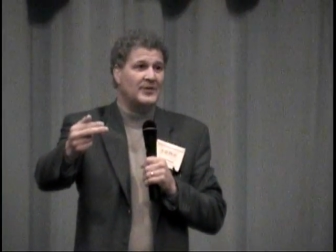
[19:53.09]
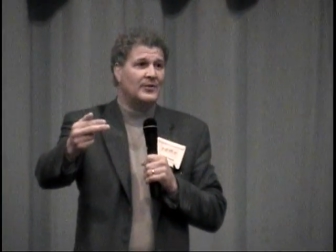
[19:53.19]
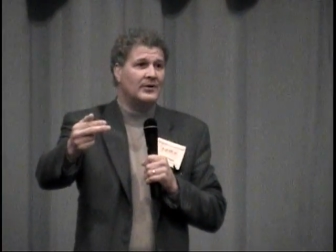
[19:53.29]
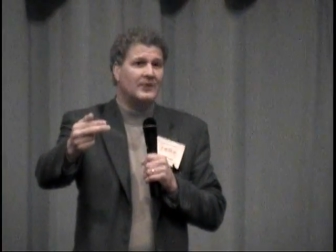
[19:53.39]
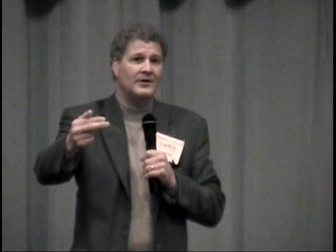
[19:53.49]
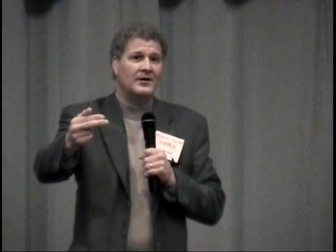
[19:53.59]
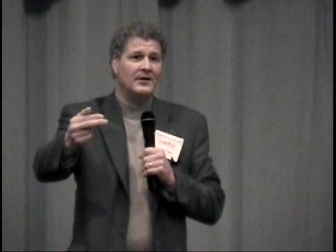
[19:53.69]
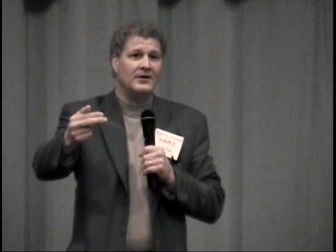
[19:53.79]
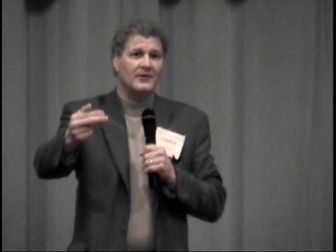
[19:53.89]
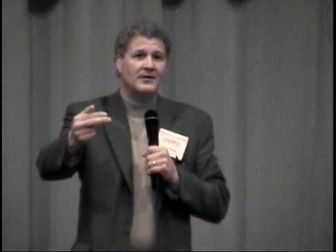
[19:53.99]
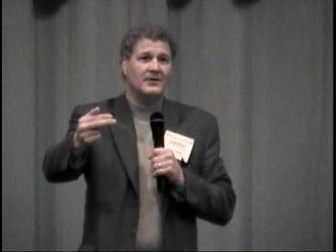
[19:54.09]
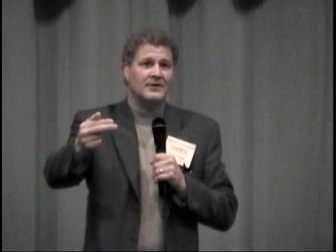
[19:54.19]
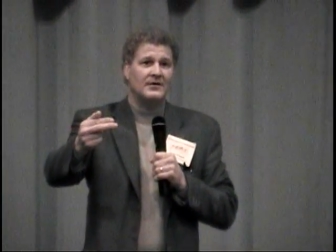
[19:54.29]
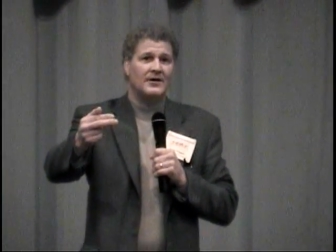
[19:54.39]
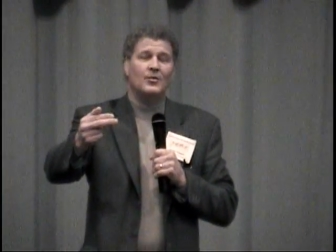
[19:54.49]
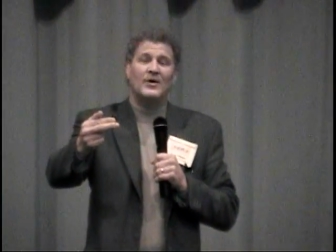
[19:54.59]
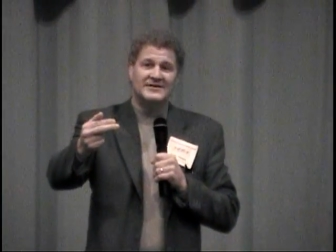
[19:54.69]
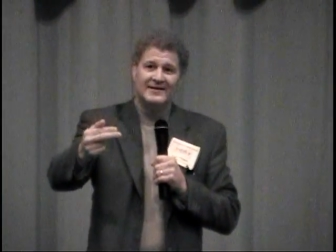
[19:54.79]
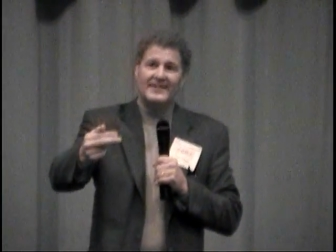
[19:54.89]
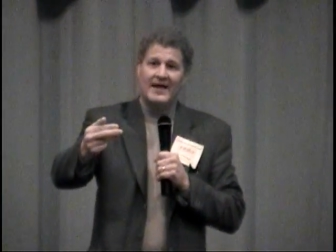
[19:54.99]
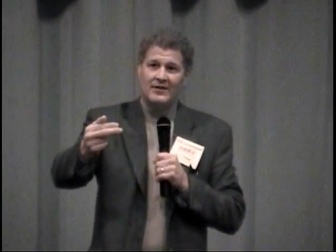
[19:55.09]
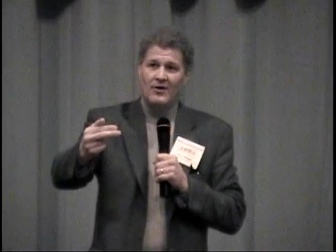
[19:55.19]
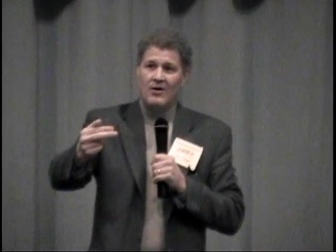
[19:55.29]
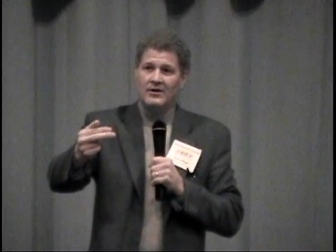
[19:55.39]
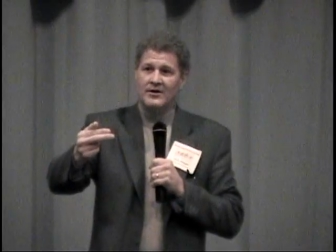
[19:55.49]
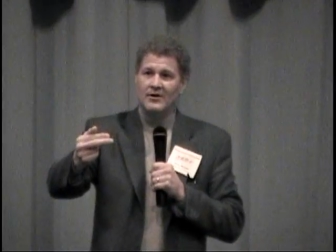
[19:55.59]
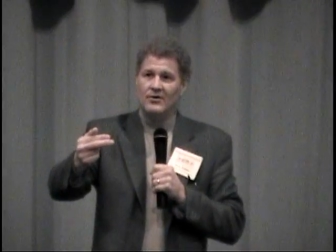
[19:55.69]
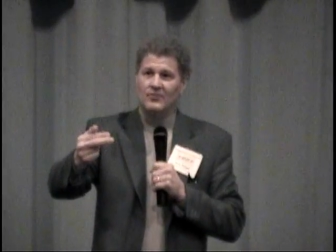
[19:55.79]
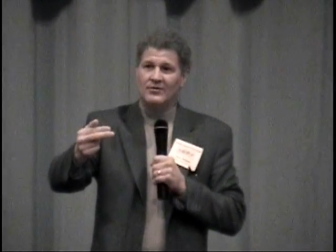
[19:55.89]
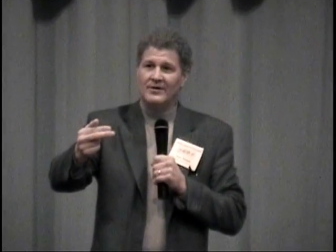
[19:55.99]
people. It wasn't that long ago.